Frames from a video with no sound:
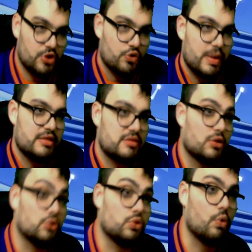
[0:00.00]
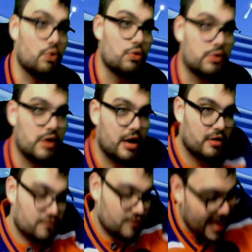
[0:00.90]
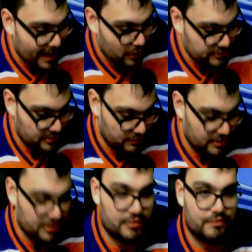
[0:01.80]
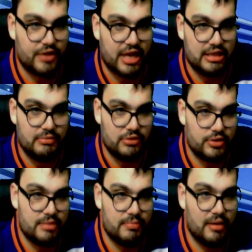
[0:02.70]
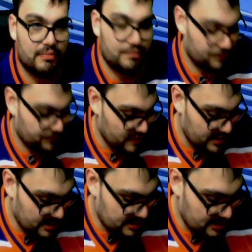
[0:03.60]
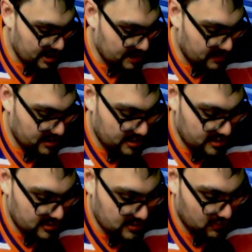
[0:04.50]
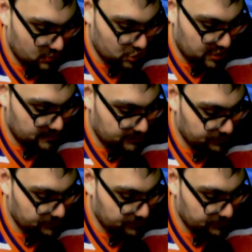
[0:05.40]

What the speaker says: create the lore of Elden Ring. Okay, let me look him up. His name is, oh shit.